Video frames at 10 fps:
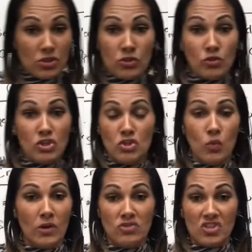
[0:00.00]
huge as
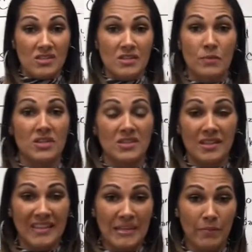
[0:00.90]
well, just as much as a
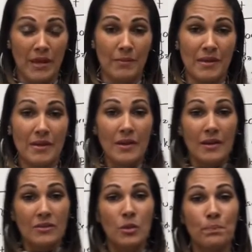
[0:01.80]
late payment.
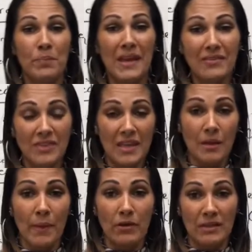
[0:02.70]
The big thing
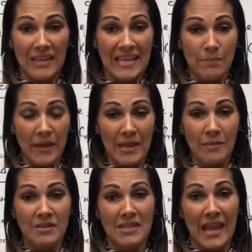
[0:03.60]
about late
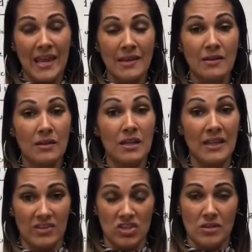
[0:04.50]
payments and
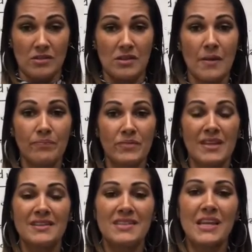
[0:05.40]
collections
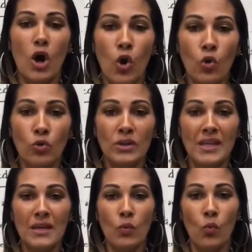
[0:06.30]
is the
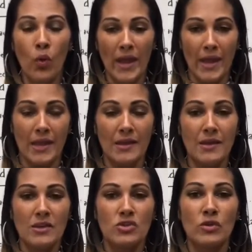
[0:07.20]
only way
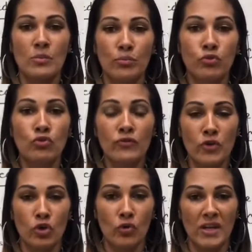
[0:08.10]
to improve
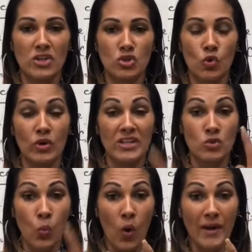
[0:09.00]
your credit score is
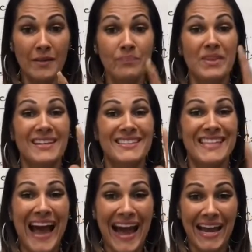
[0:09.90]
1,
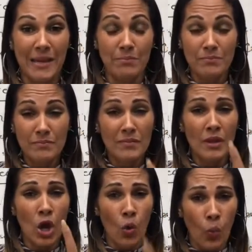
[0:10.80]
time
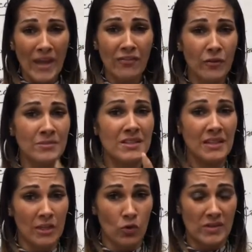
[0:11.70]
away from
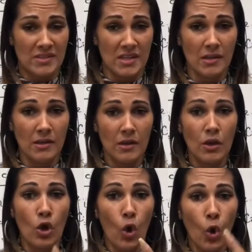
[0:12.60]
delinquency,
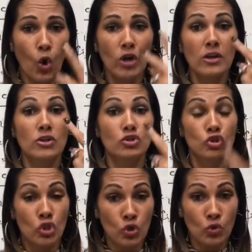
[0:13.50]
or
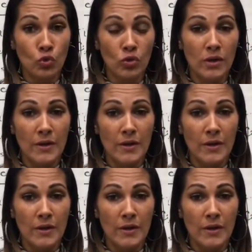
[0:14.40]
2,